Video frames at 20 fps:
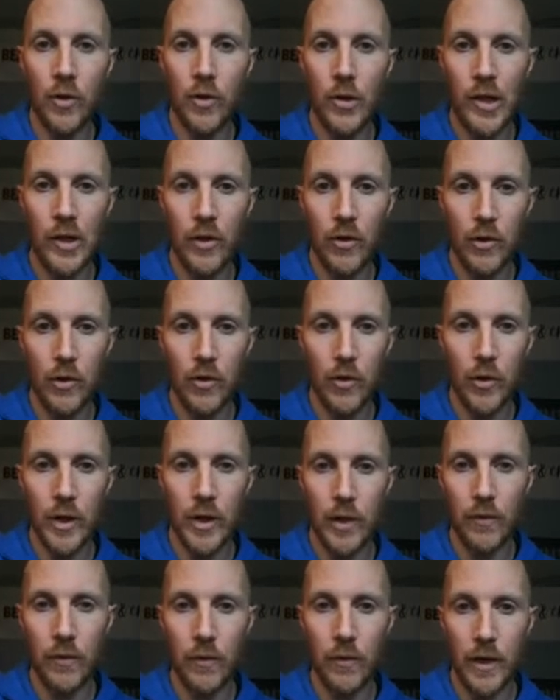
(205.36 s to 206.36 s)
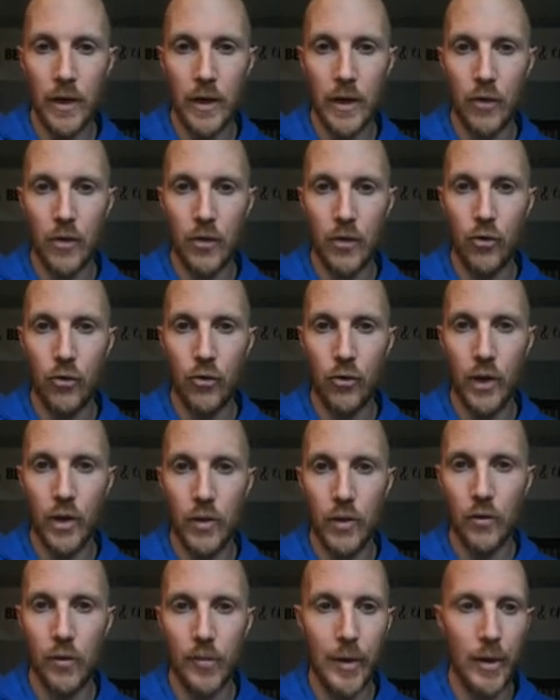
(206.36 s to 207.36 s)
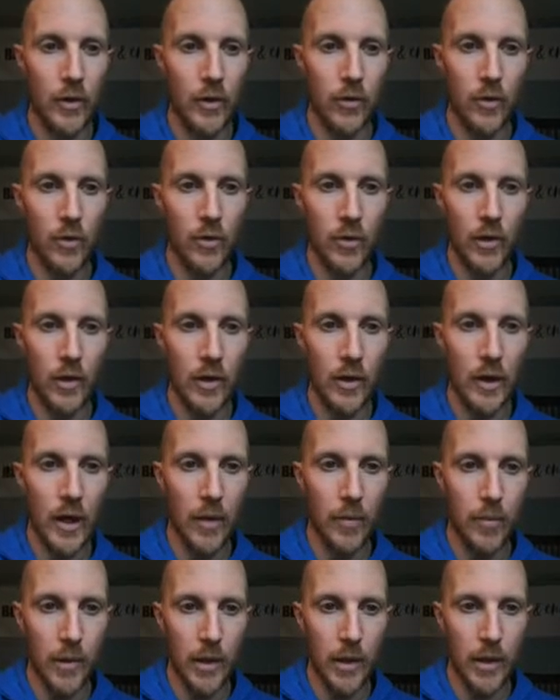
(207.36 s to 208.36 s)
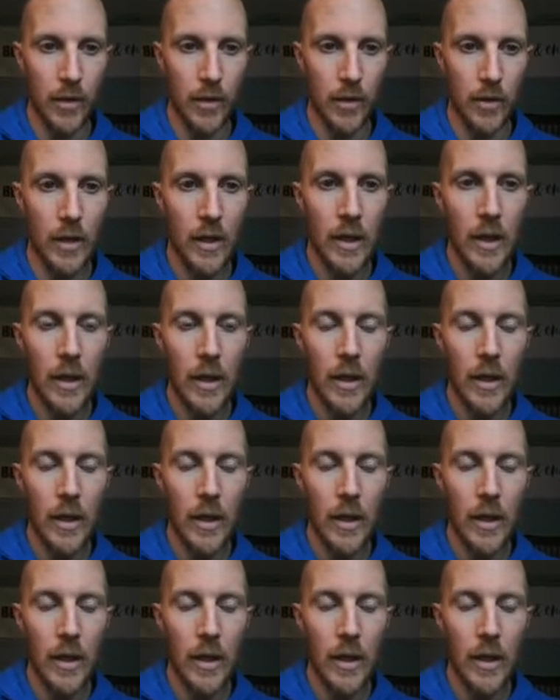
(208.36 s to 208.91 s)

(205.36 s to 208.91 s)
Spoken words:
notation to identify the transformations that are happening here.